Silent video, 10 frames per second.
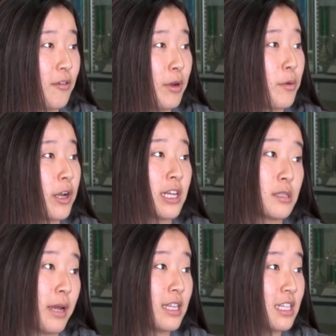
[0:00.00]
we weren't
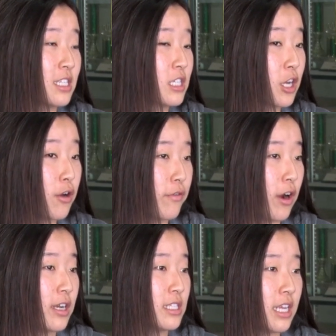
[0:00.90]
expected to go
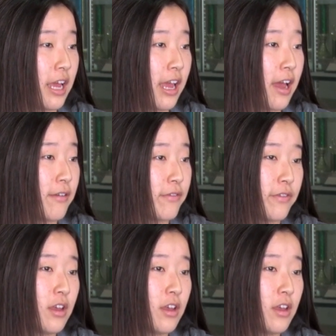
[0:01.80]
far in CIF,